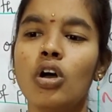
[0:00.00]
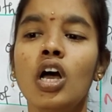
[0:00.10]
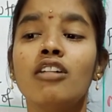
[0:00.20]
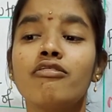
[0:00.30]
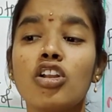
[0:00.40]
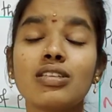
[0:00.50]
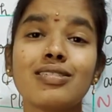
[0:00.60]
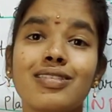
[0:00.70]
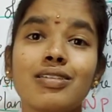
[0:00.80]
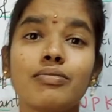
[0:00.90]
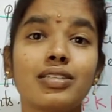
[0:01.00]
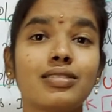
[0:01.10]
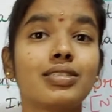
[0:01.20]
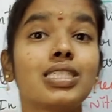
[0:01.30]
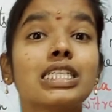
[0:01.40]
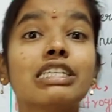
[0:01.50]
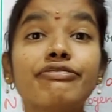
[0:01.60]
Fallow is nothing but the term